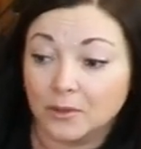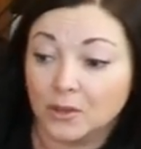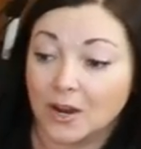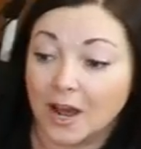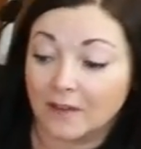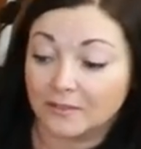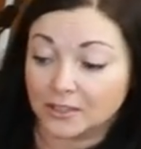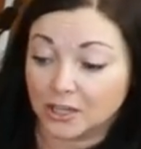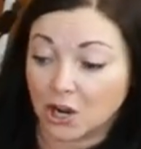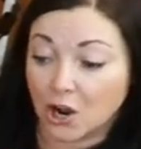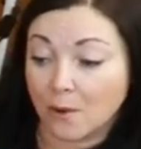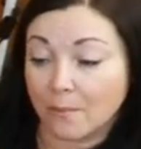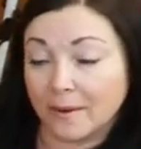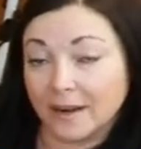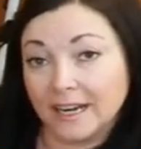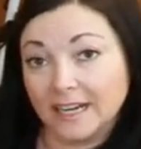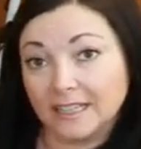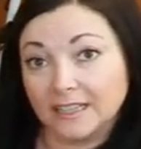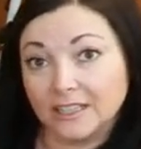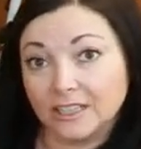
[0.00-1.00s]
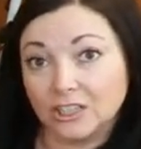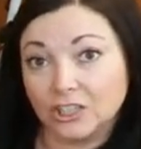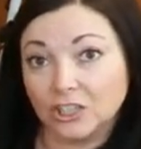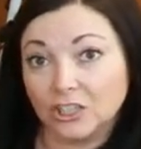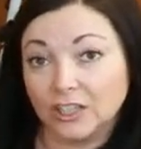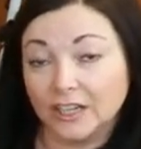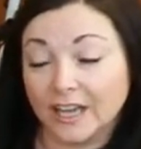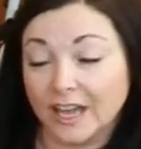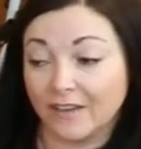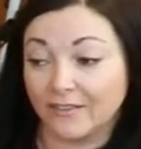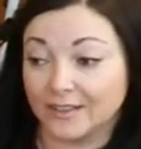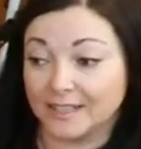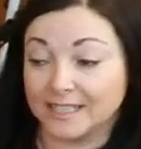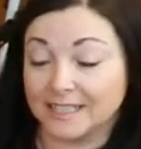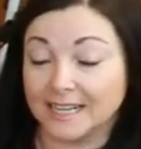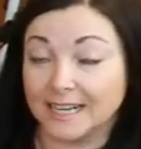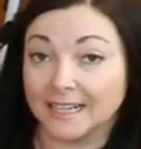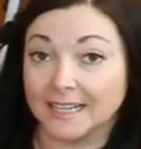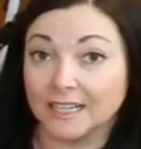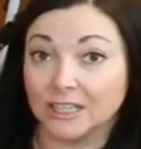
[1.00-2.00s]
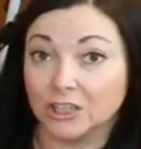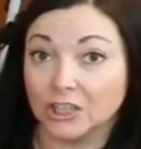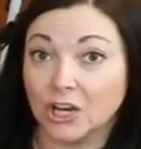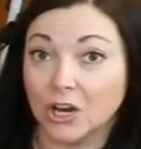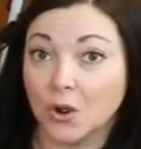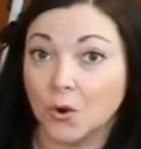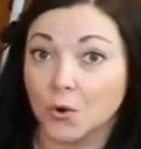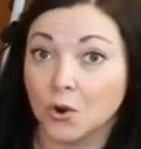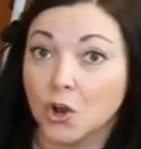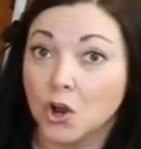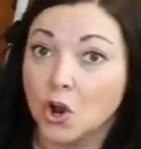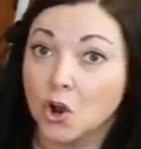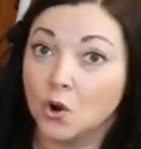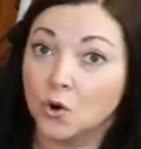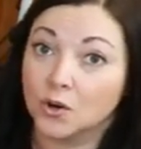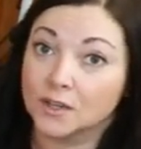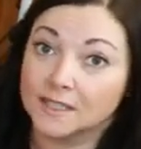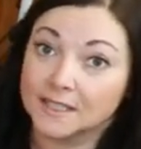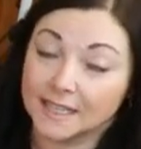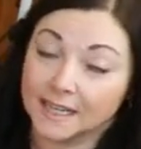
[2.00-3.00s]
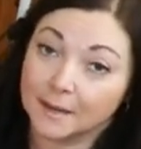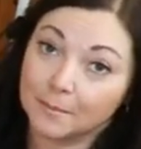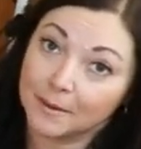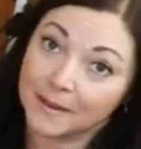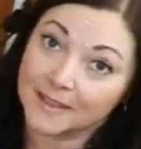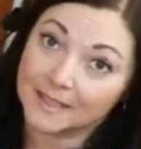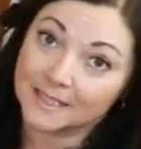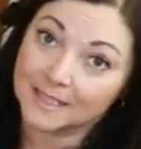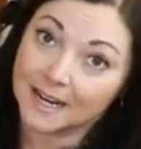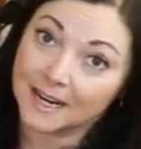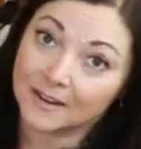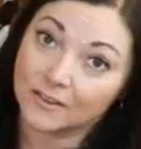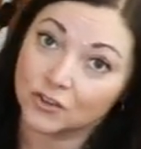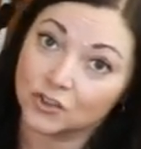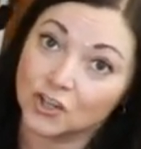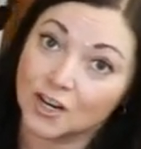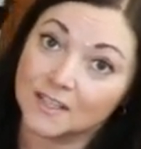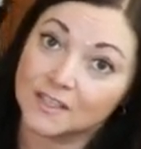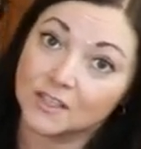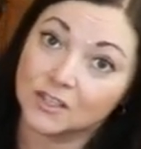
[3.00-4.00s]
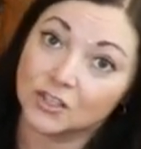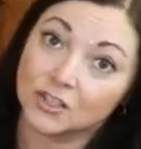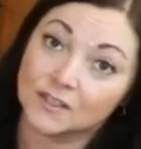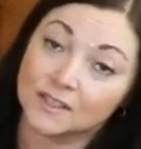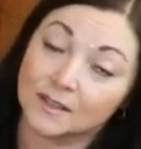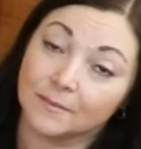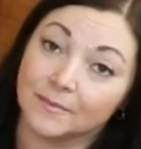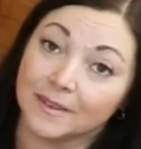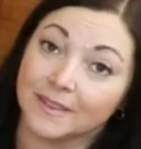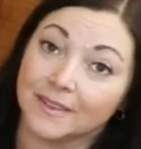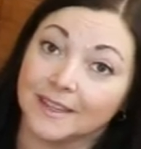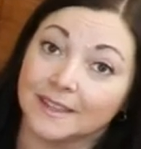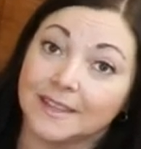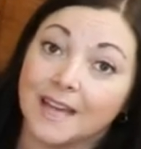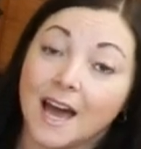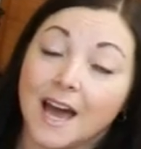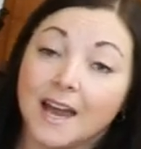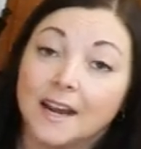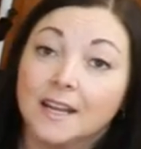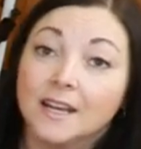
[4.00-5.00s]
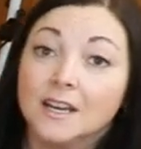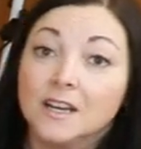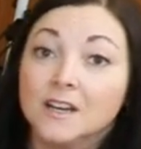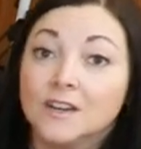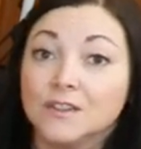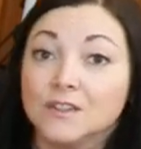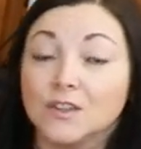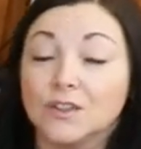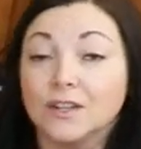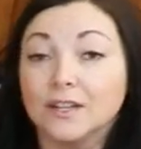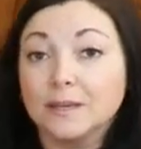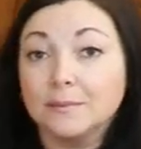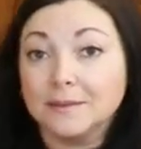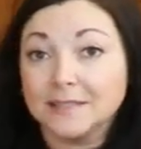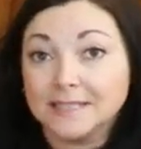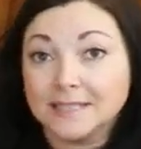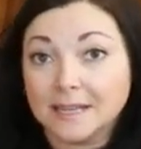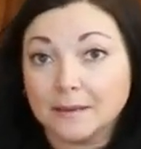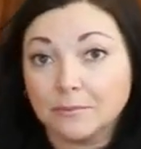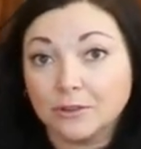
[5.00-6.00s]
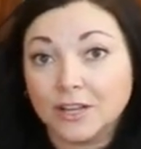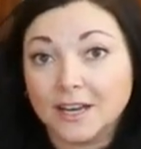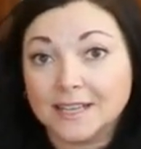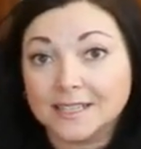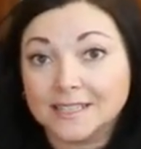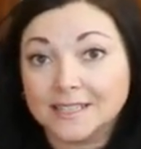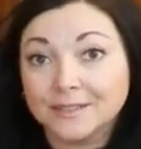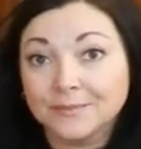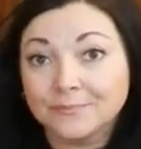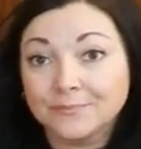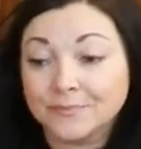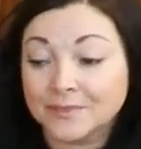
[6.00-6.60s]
You'd have to open it a little if it's standing alone or stick it by the side of the dresser or something like that so that it can be stabilized.